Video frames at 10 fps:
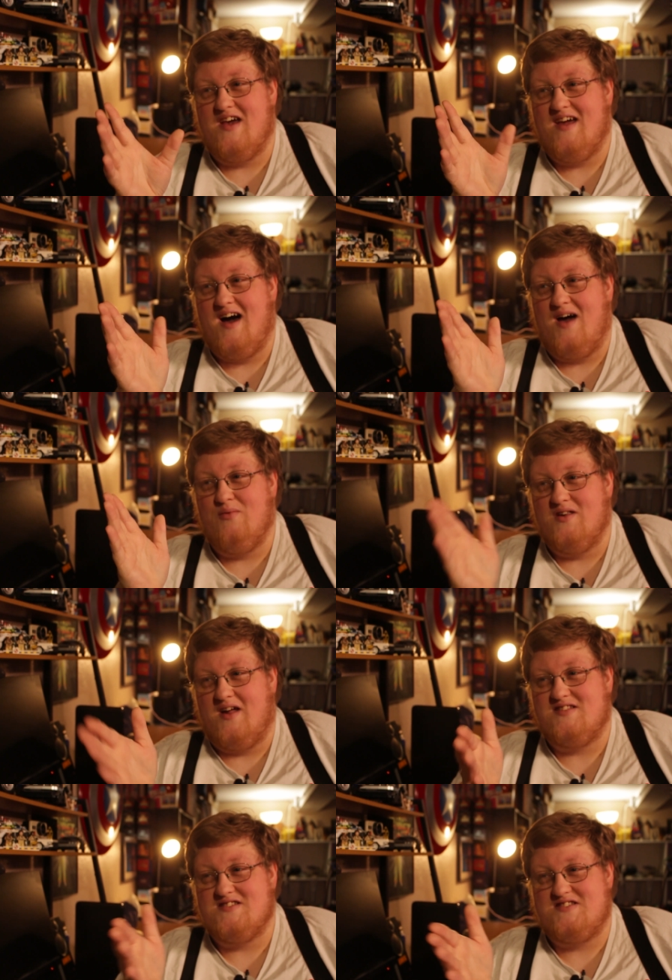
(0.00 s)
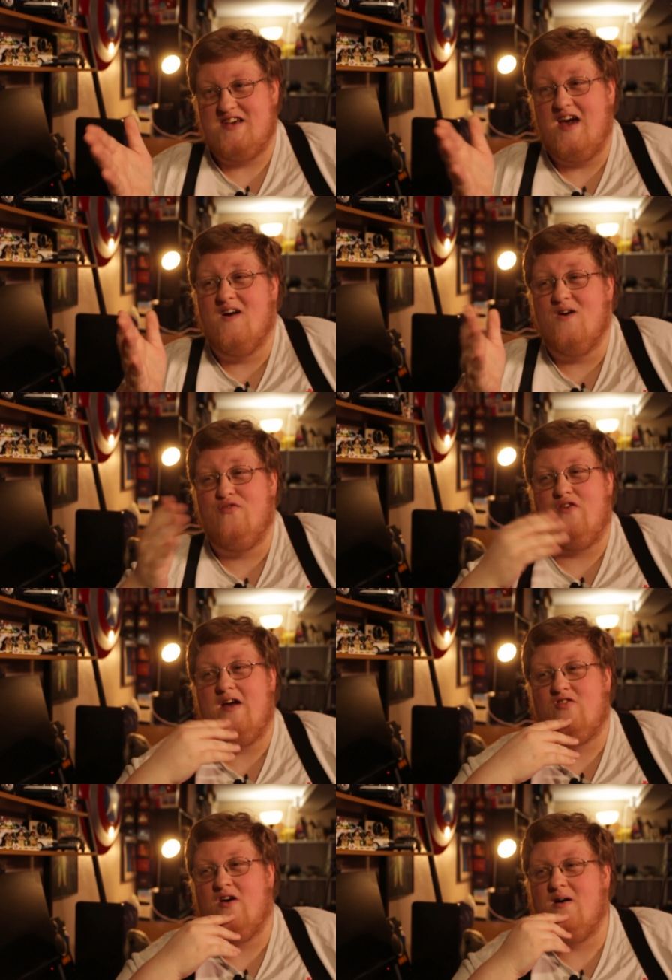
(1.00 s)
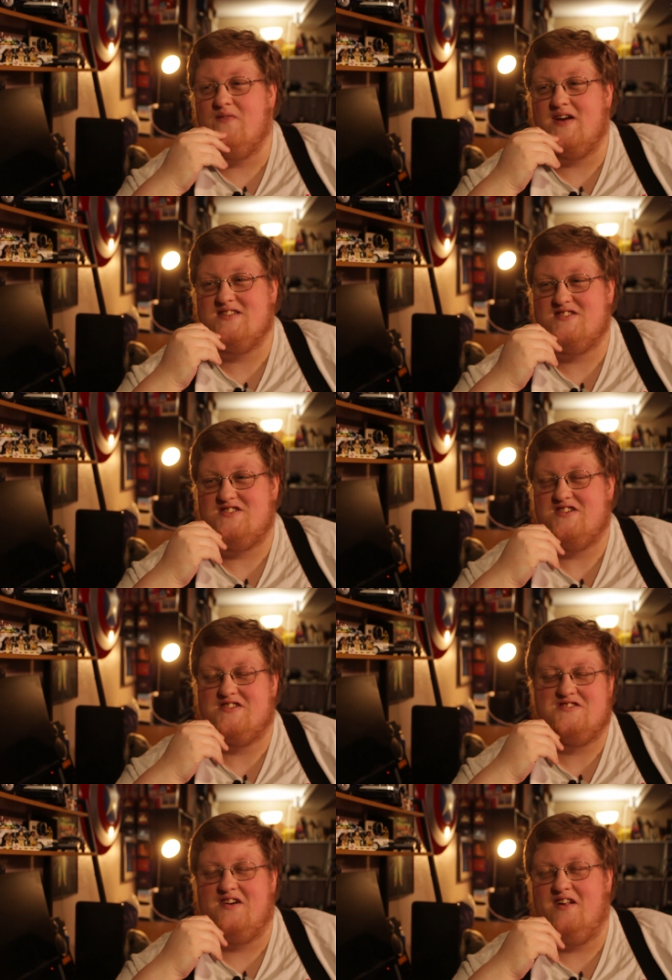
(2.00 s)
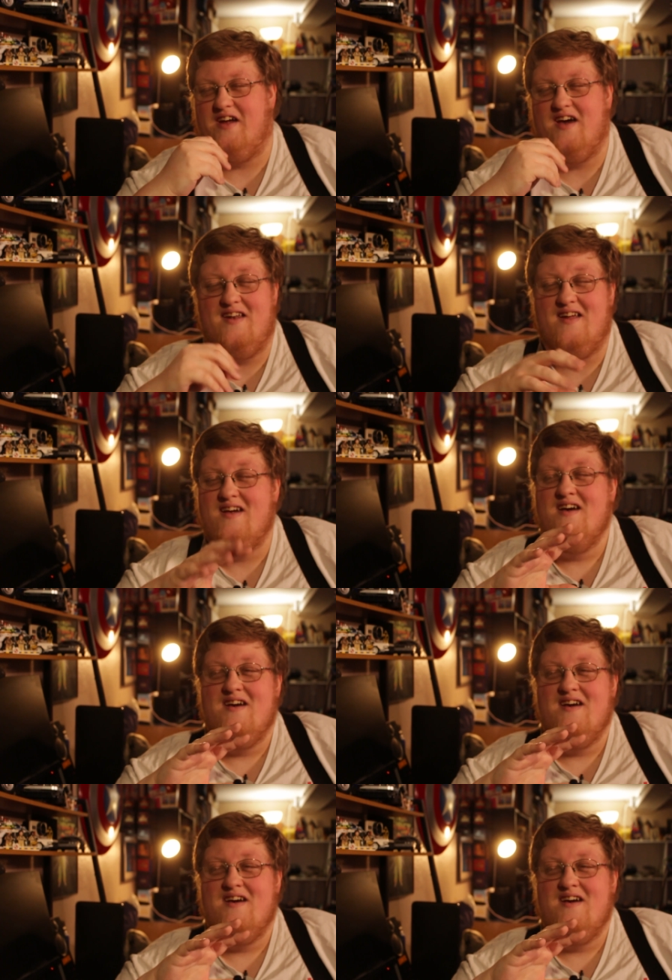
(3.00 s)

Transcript: and I would like to see her face off against Jigsaw again